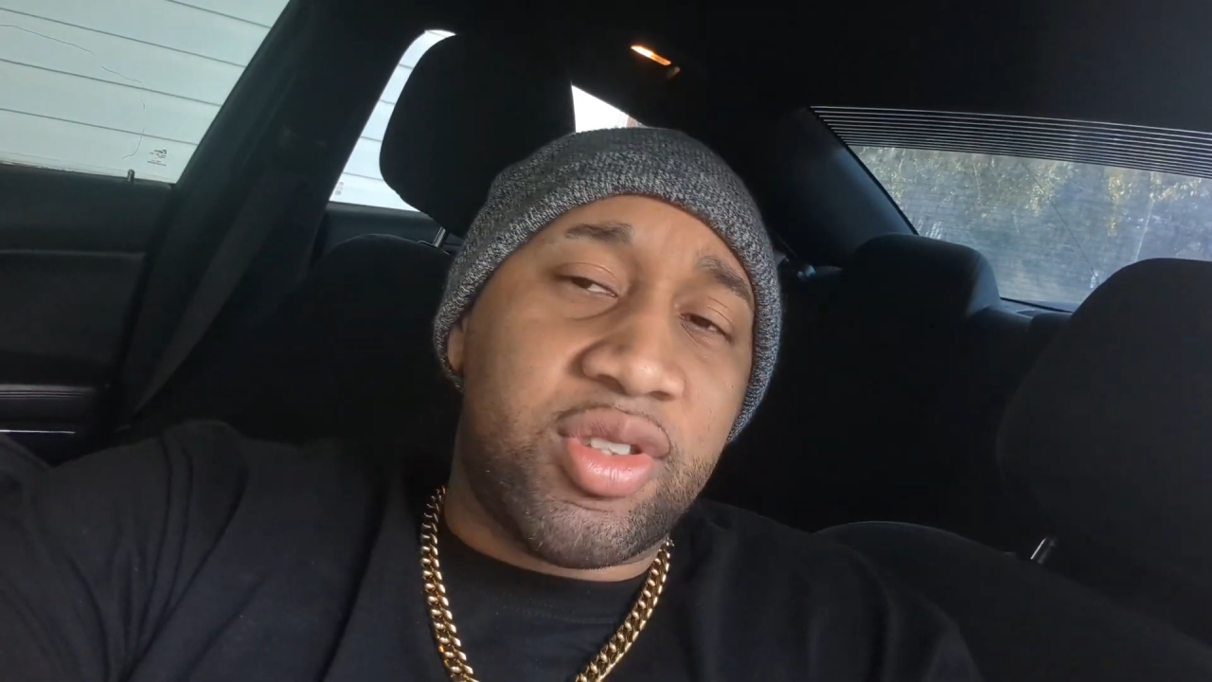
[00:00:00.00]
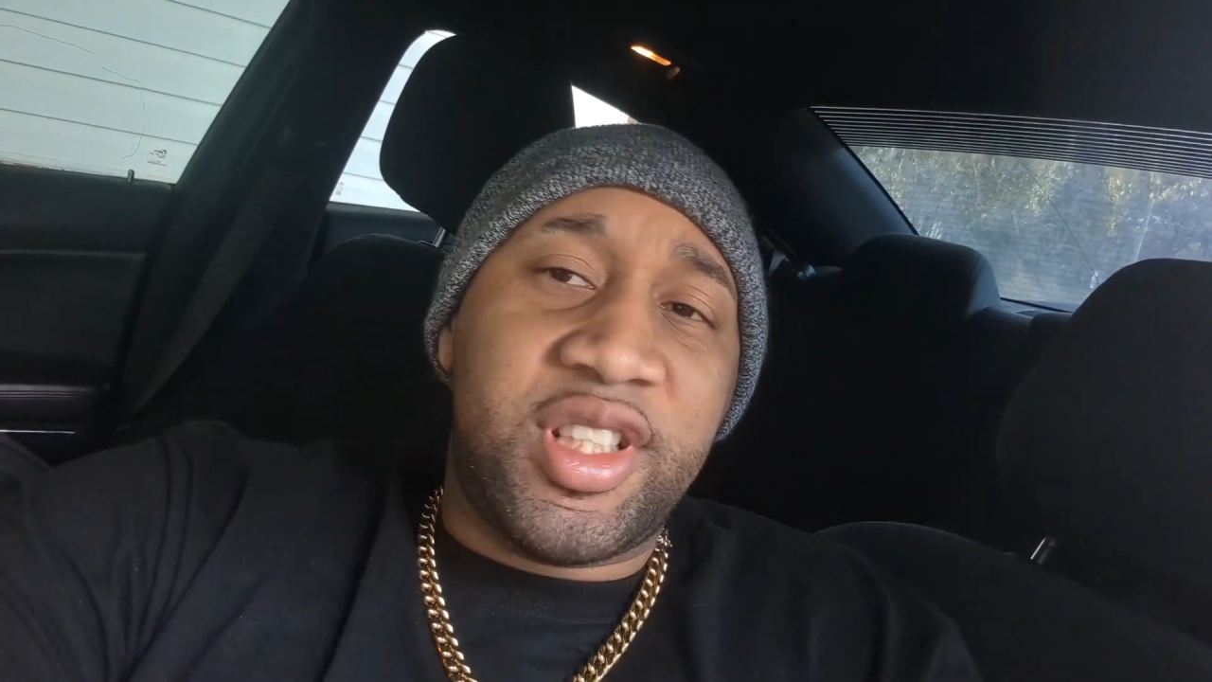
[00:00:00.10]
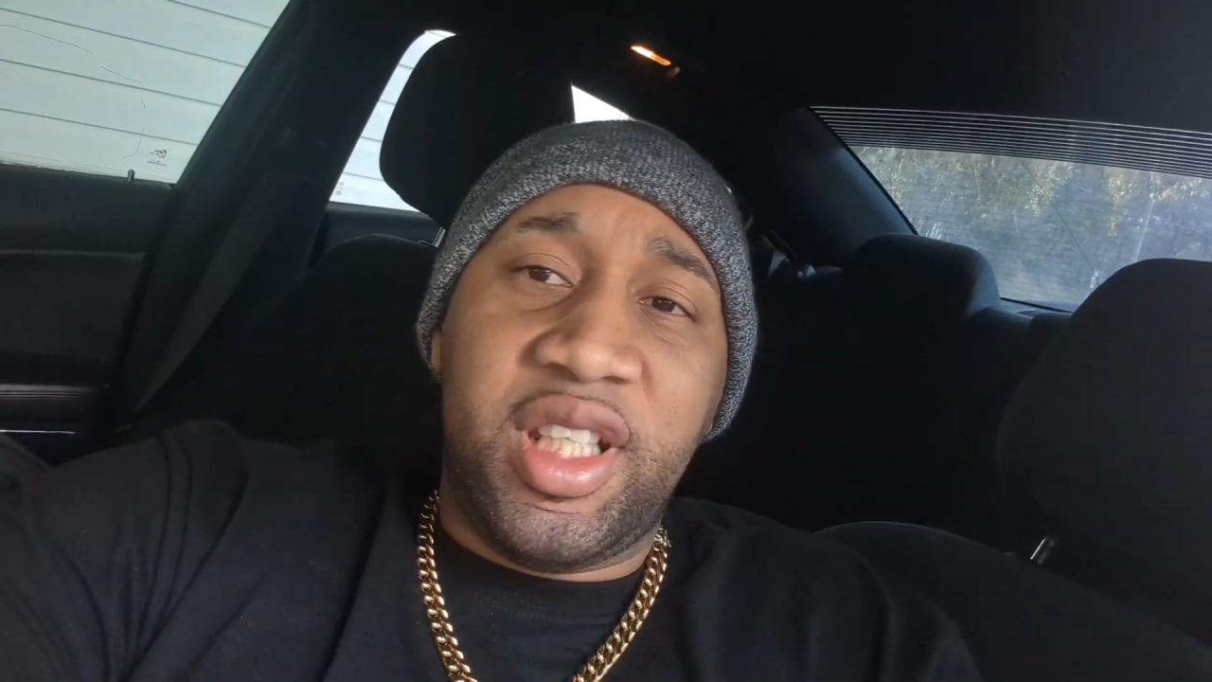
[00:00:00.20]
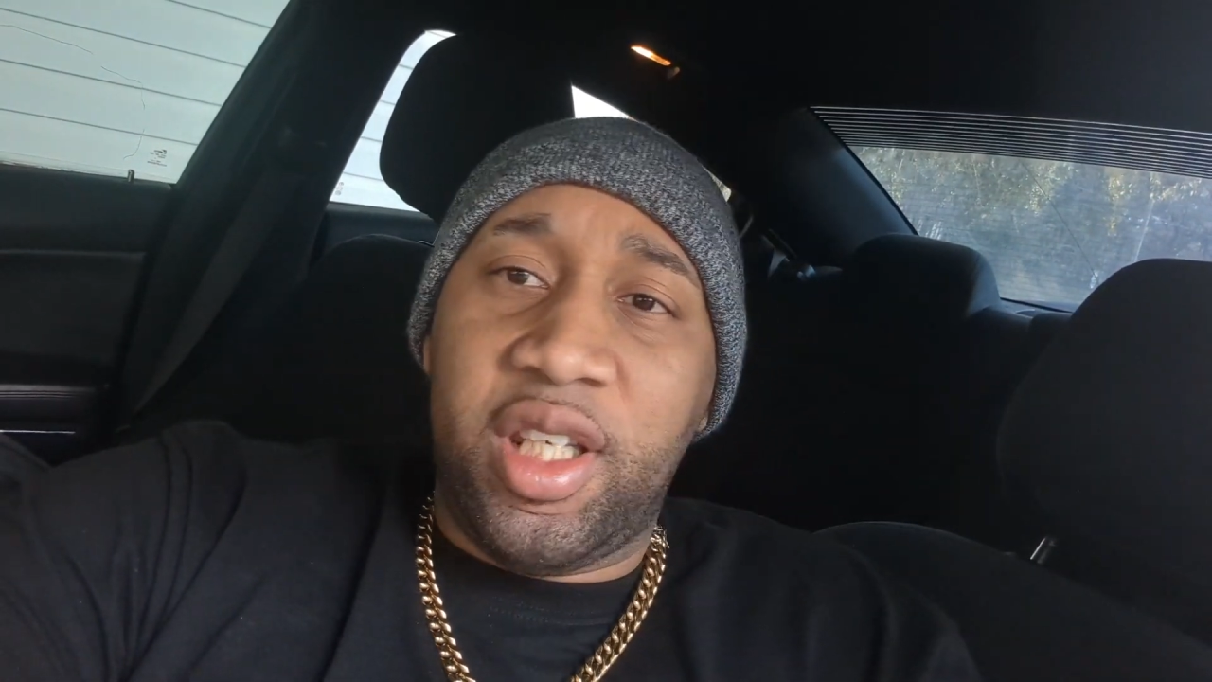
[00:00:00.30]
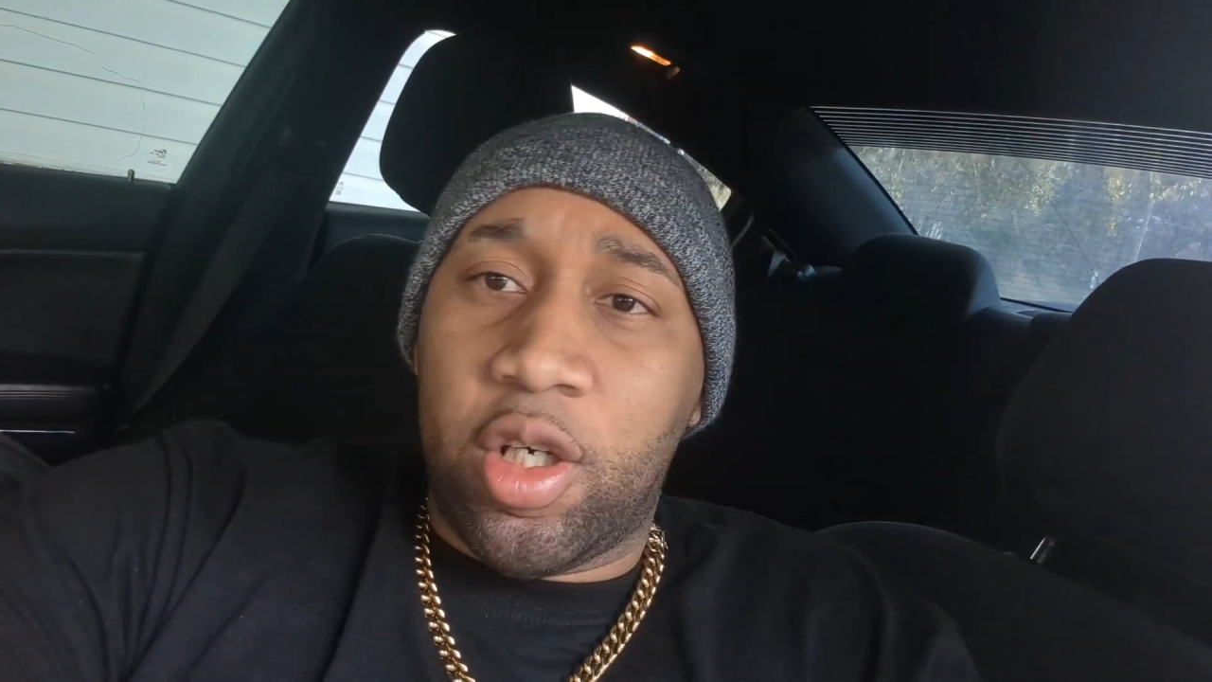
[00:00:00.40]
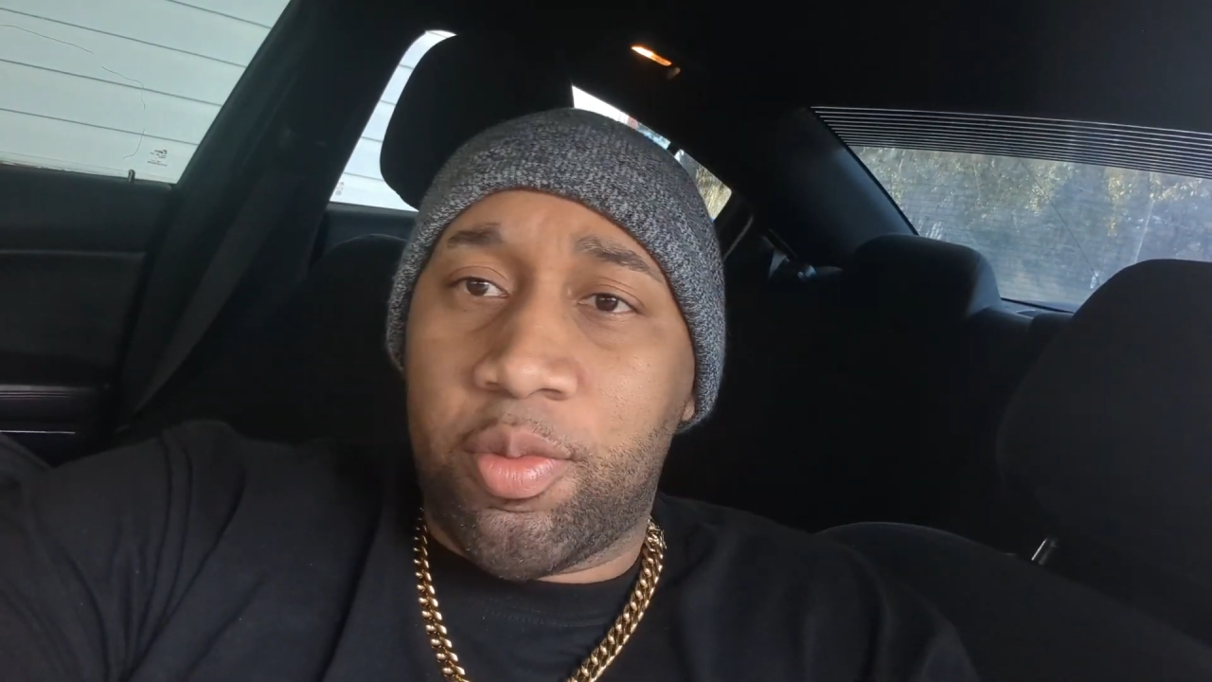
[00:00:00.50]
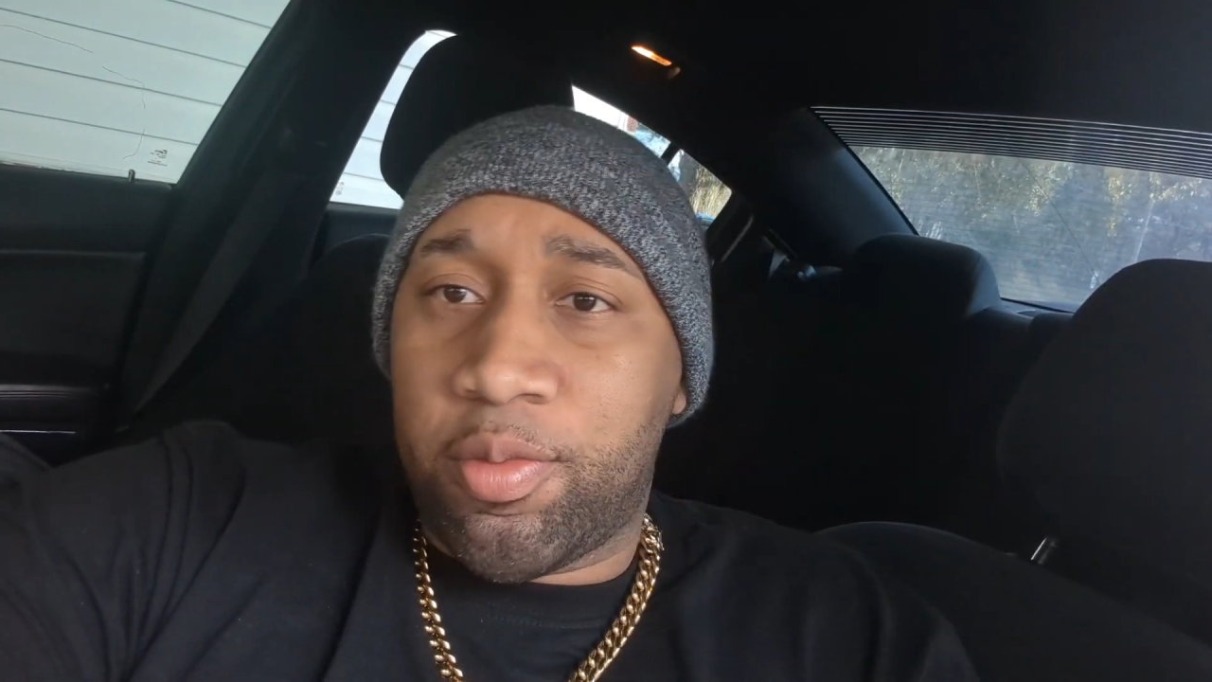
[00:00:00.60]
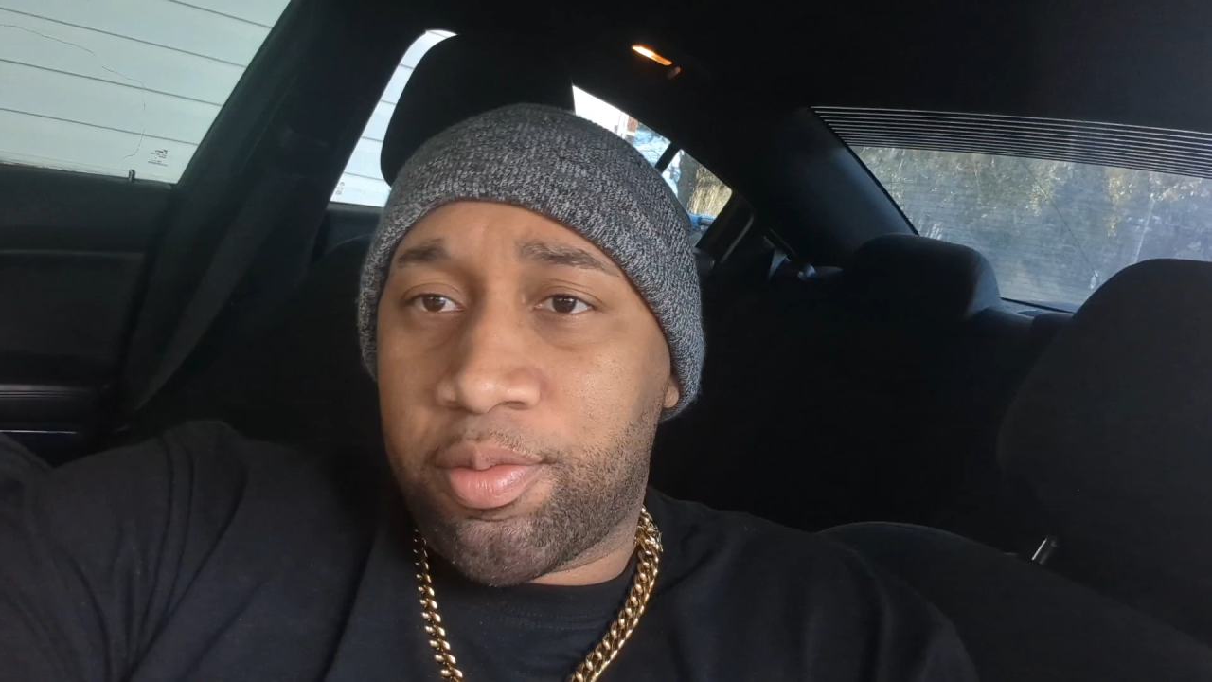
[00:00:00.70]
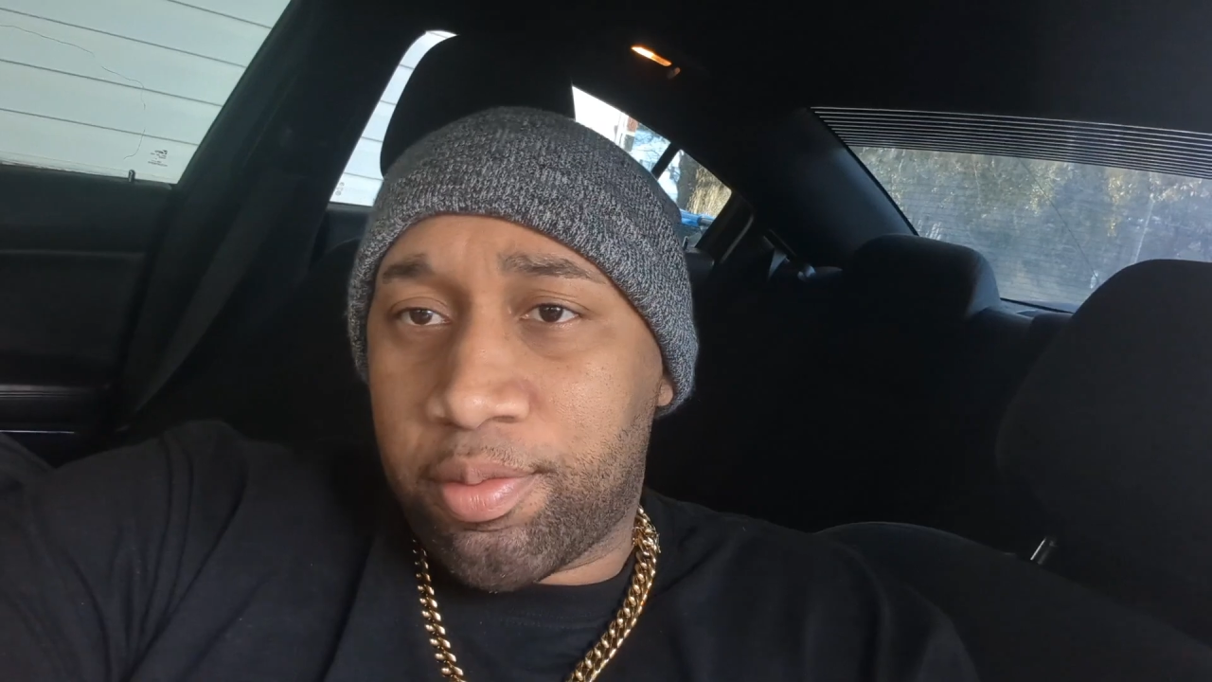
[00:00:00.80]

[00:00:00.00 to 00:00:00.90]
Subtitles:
see him